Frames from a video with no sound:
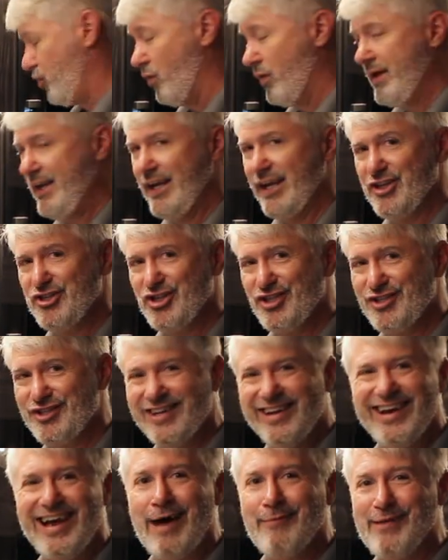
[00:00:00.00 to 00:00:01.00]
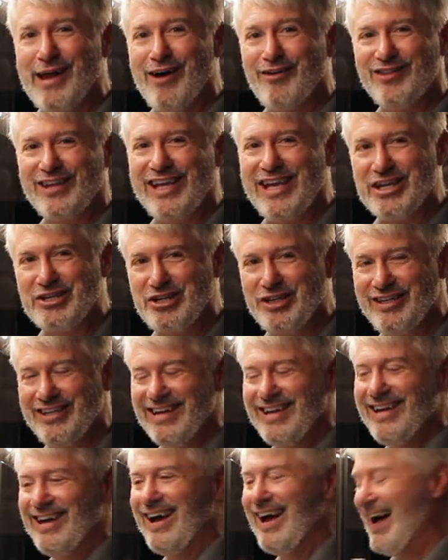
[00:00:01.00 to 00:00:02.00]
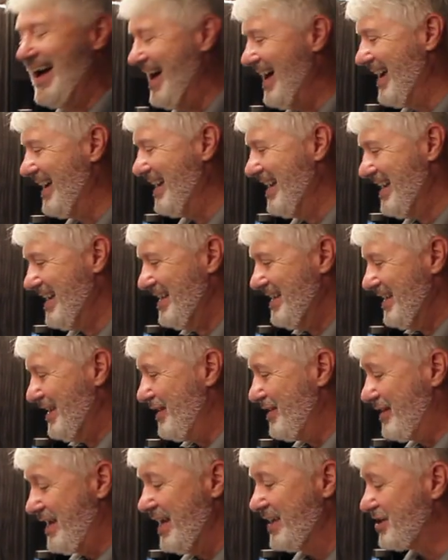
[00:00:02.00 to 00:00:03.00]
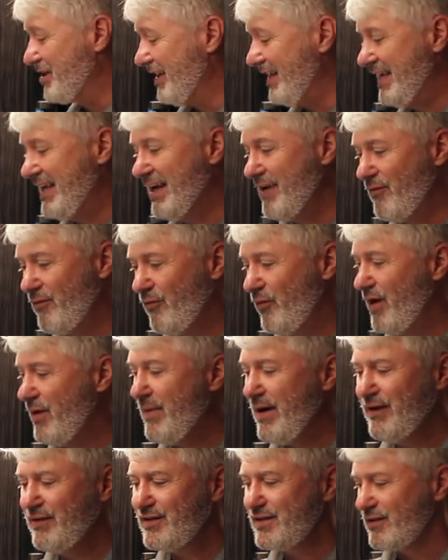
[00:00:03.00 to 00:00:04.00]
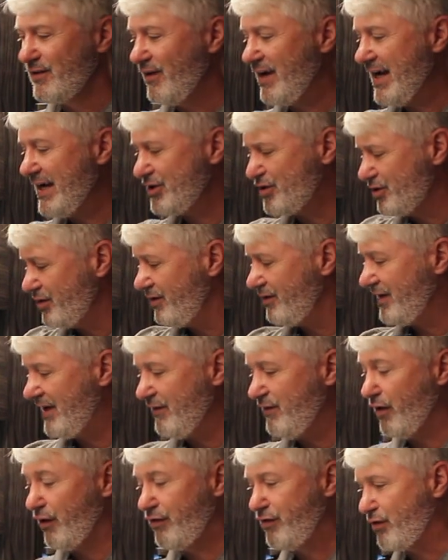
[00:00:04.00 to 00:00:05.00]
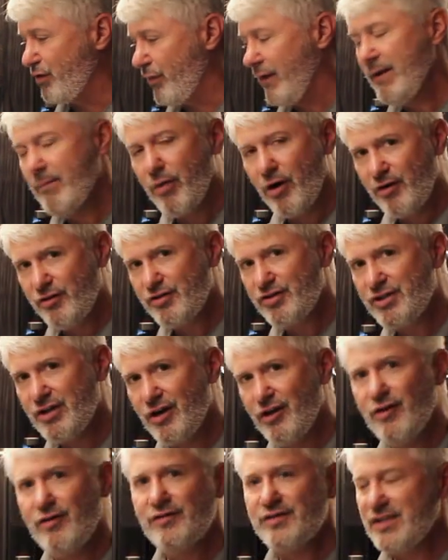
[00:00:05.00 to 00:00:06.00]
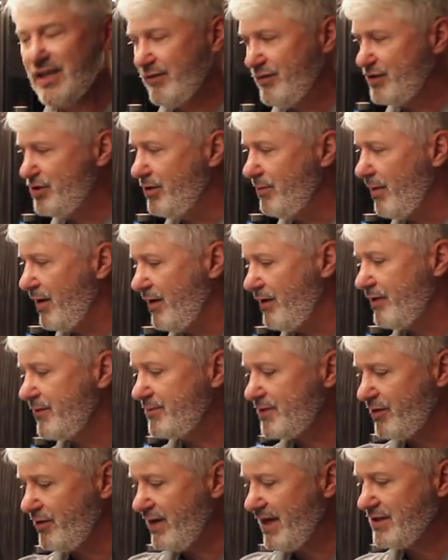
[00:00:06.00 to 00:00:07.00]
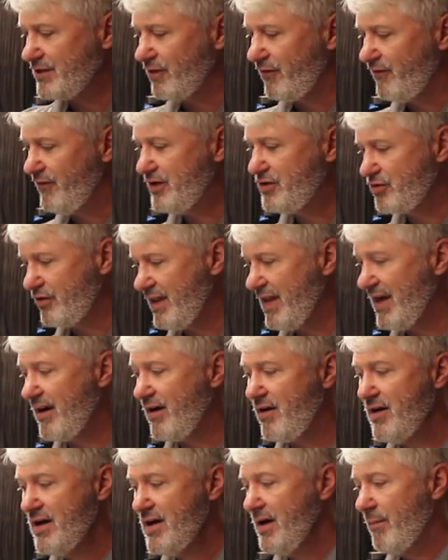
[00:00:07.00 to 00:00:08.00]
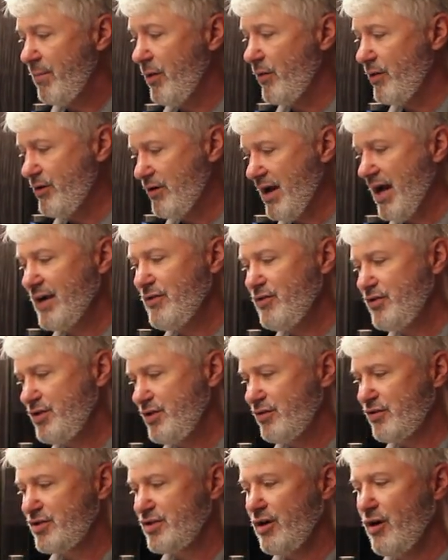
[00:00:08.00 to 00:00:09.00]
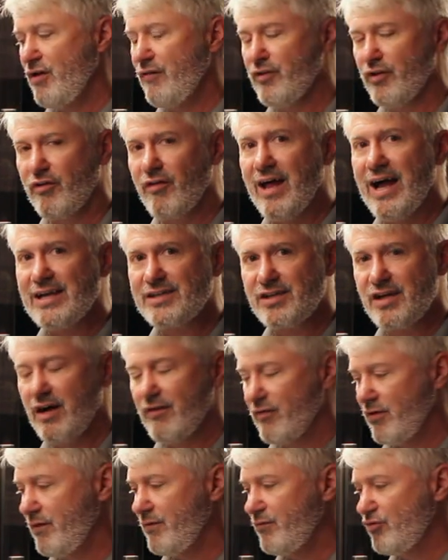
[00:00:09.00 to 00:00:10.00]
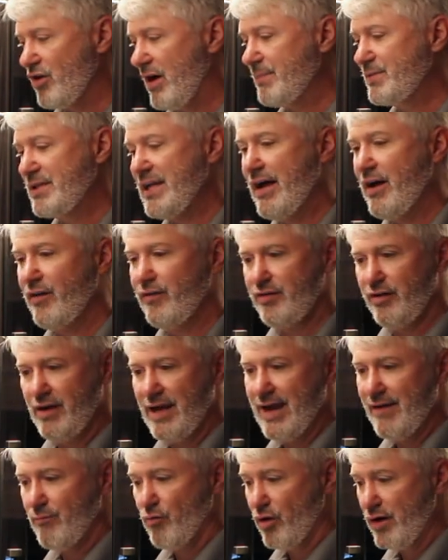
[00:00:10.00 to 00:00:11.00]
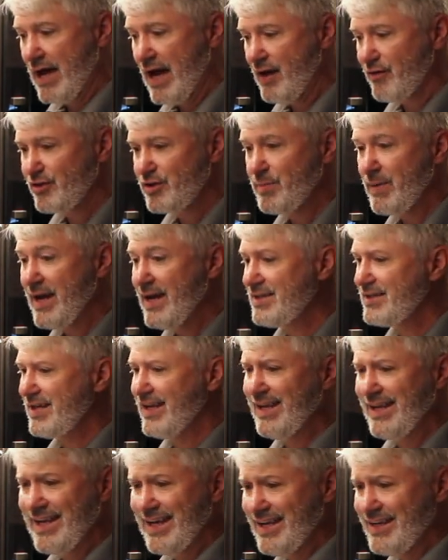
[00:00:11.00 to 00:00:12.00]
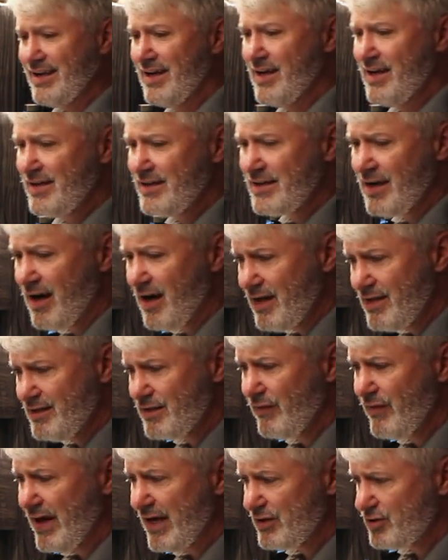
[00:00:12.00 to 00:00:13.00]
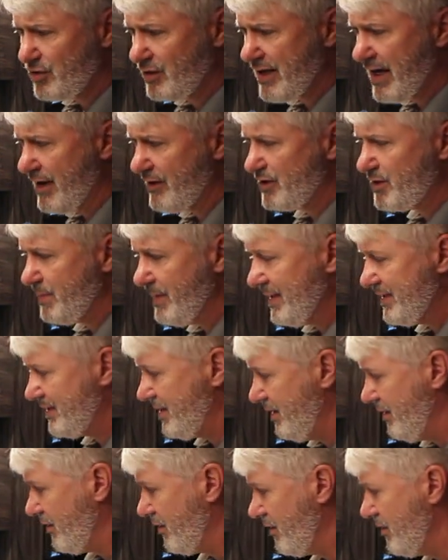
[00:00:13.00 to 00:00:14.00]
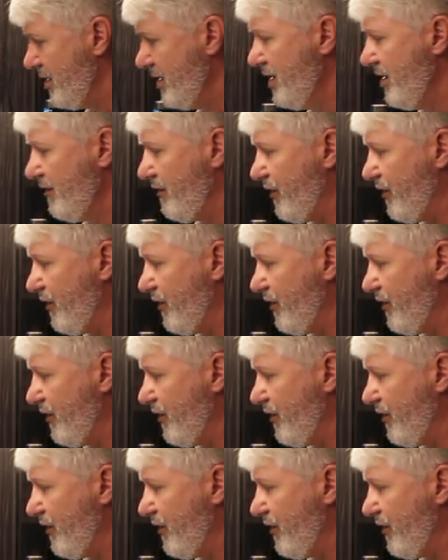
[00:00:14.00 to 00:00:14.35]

20 inches. I'm now in the kitchen. The kitchen, again, Winnebago just a little extra, give you a three burner stove instead of a two burner, so a nice little feature there. But when you're not using your stove, your glass cover drops down so you have more counter space. And again, tons of extra counter space here